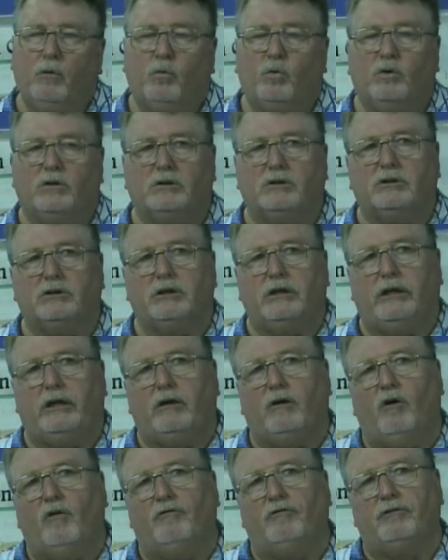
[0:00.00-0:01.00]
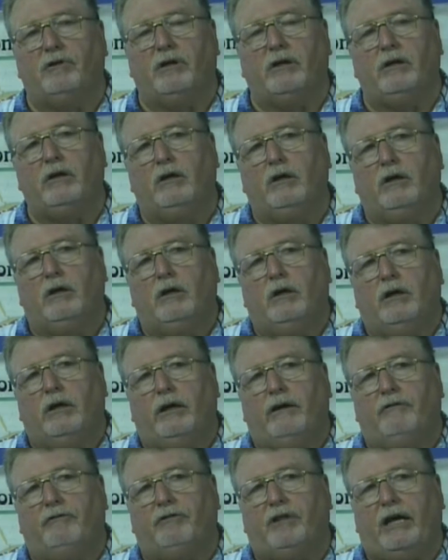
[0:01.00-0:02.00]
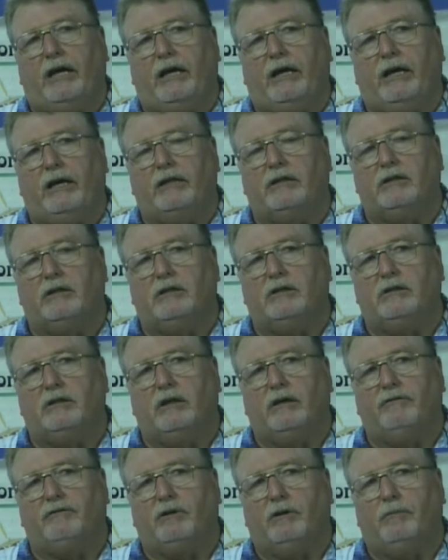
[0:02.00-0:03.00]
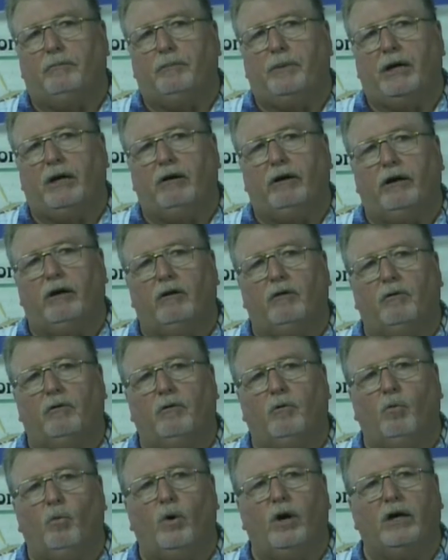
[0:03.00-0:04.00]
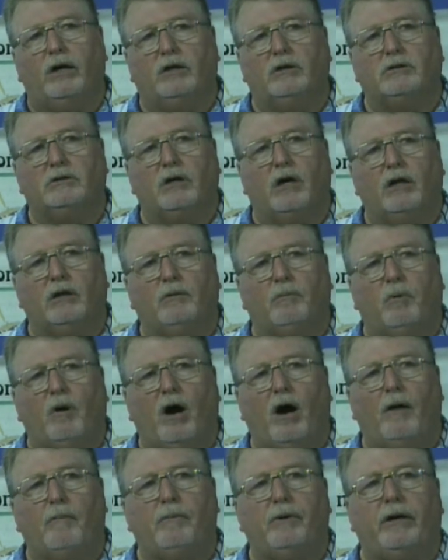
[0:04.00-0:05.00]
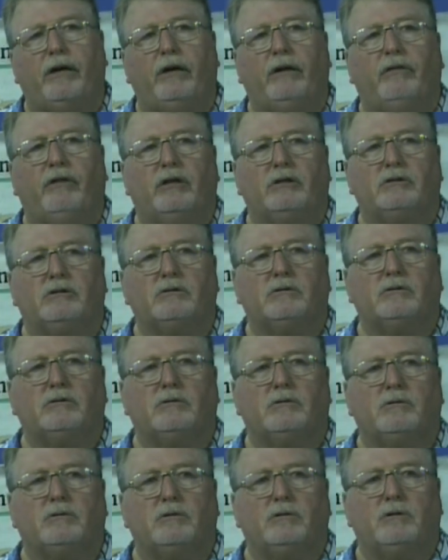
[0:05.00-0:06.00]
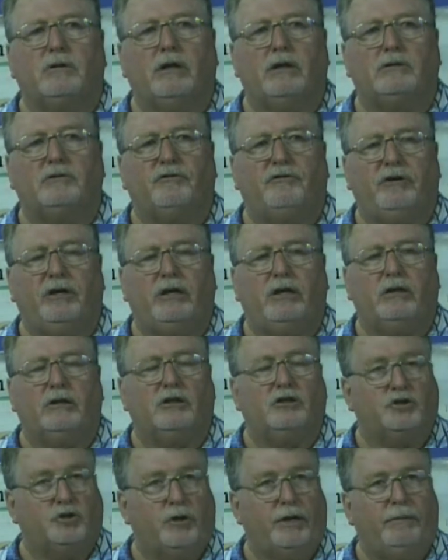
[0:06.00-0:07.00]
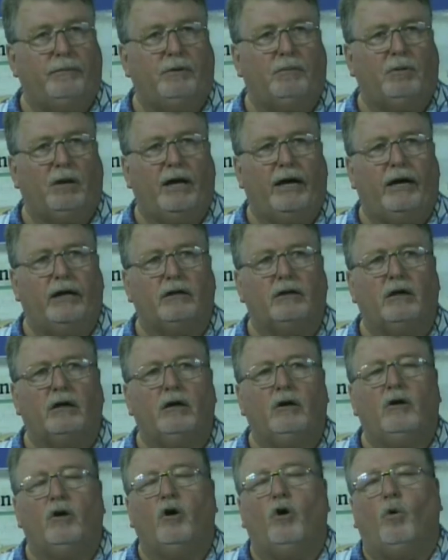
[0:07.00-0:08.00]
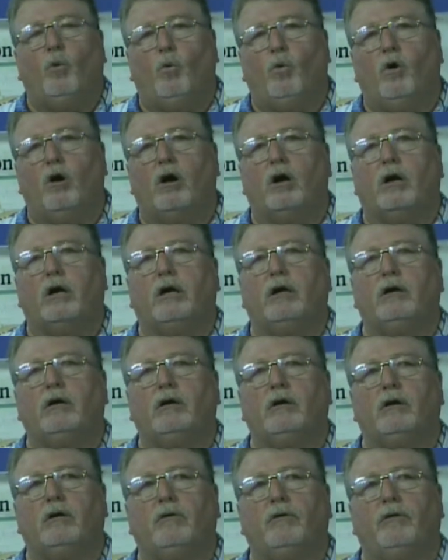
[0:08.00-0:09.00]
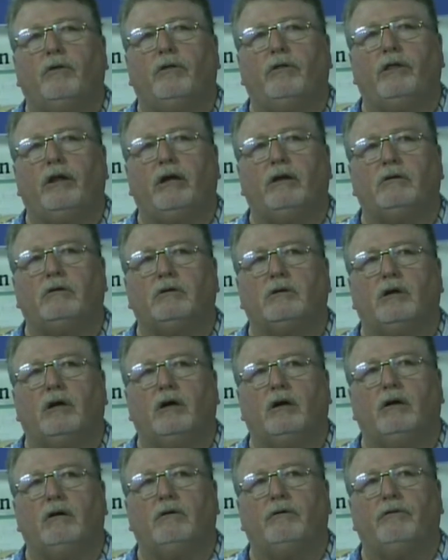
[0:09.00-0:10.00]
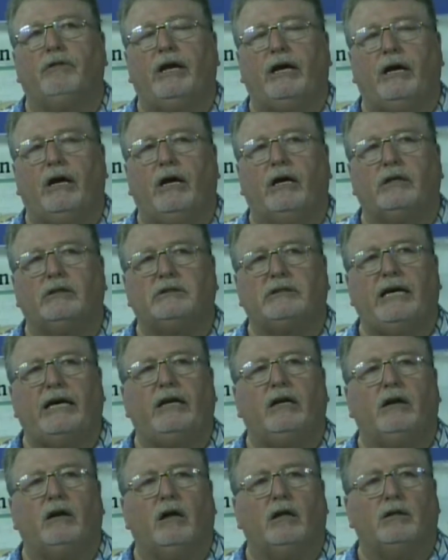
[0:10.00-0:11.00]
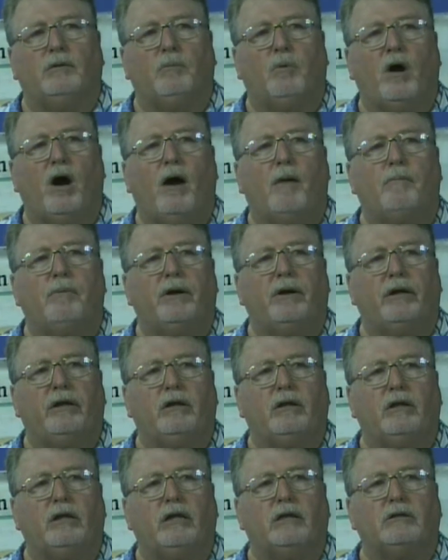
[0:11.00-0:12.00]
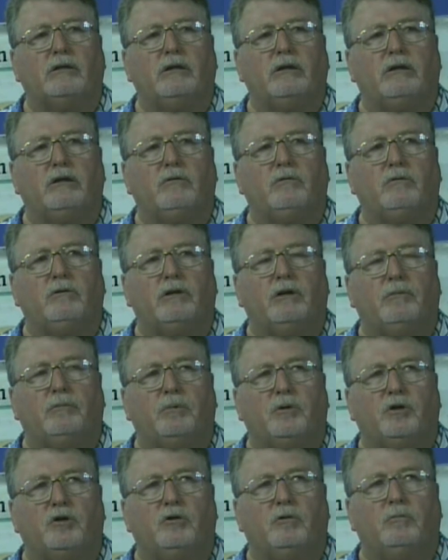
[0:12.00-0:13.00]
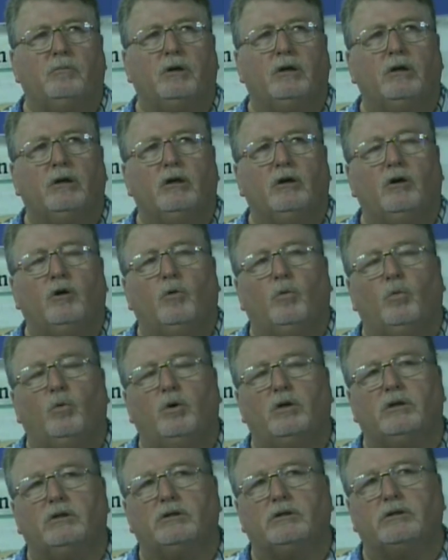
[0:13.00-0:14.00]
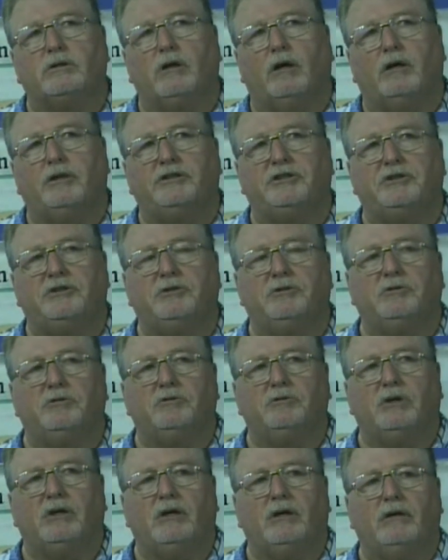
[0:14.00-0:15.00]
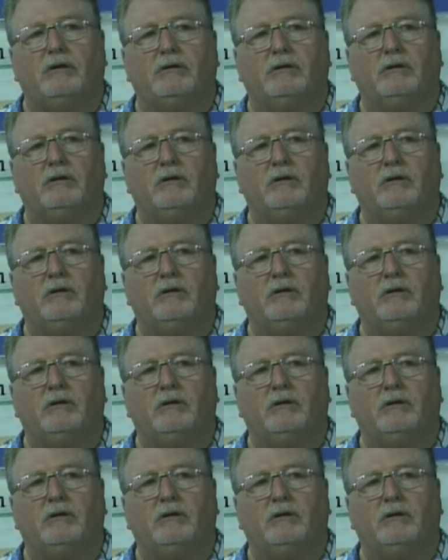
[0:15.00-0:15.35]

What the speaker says: We'll see. Hopefully, if they can get if the barrier wells on the property that's feeding the treatment plant work, that they can contain it on the property, that the plume will start to